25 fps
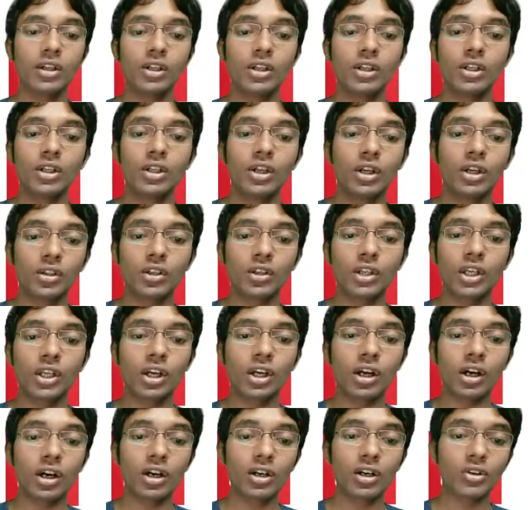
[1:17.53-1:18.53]
They
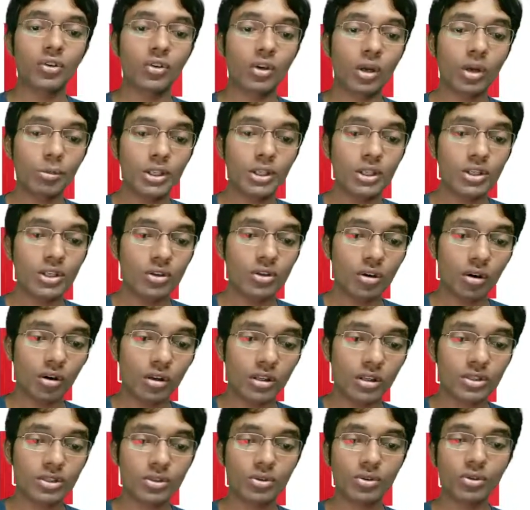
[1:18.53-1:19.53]
are gonna be
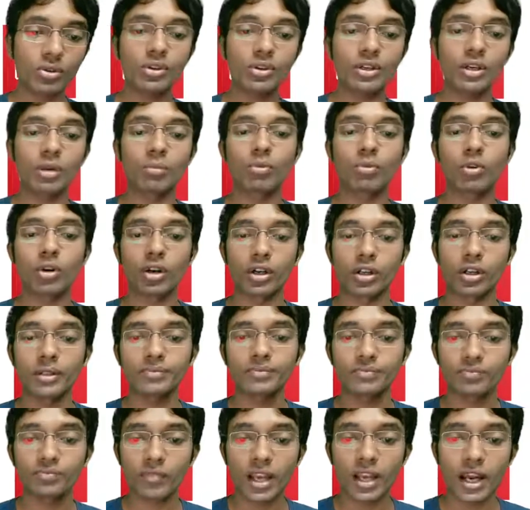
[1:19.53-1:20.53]
also temporary,
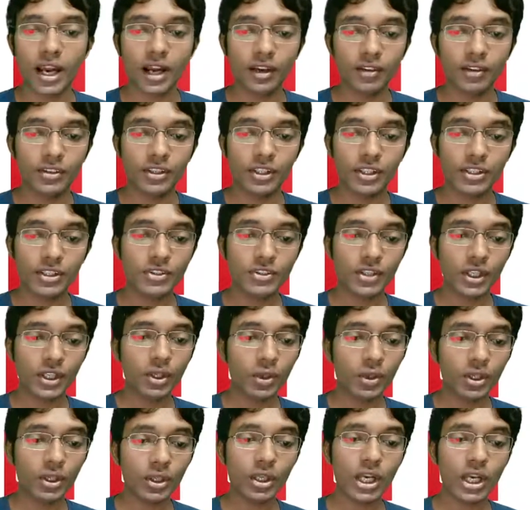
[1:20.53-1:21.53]
and these security
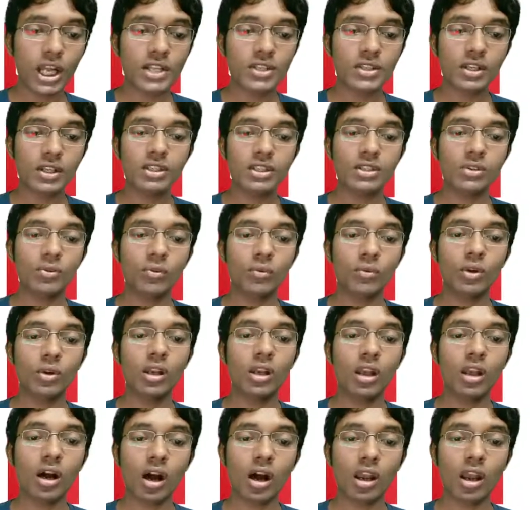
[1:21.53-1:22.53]
credentials will
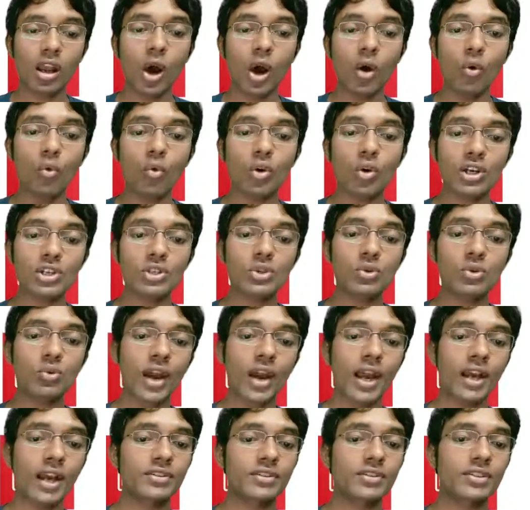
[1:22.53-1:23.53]
allow us to
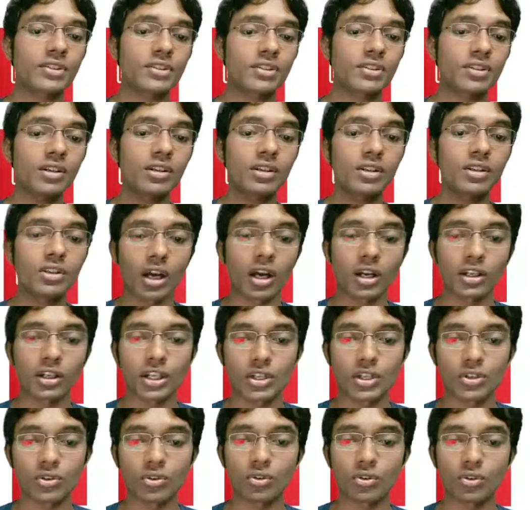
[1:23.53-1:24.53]
access the target
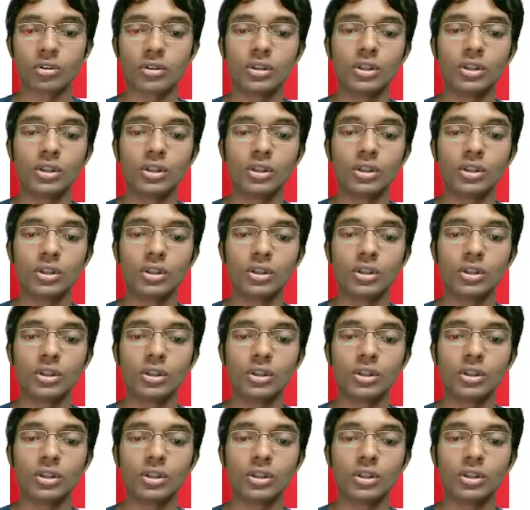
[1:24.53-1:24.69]
role.